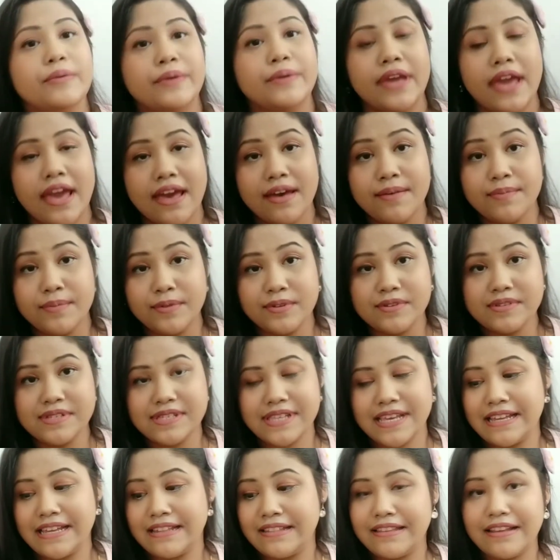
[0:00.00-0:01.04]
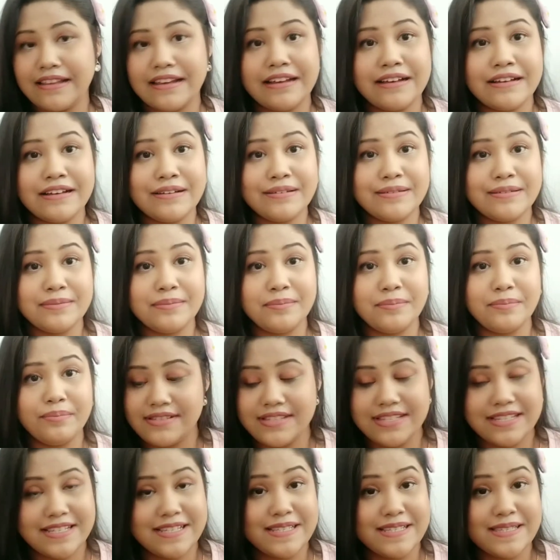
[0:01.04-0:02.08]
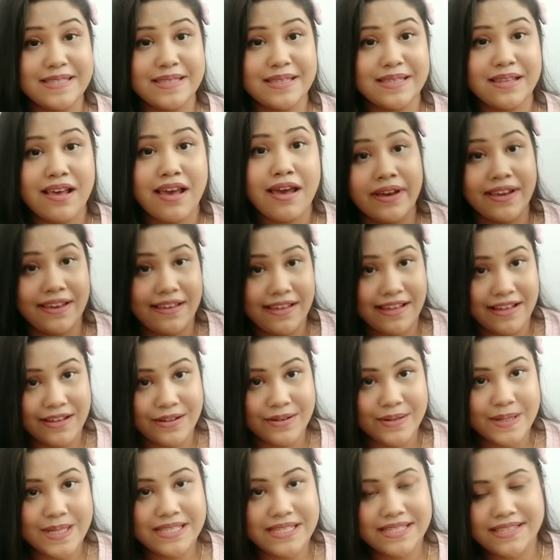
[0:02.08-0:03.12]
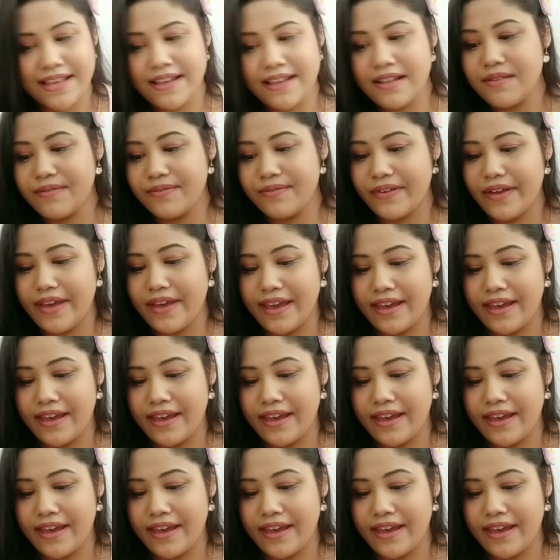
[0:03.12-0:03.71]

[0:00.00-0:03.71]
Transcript: we have to set up this by ourselves,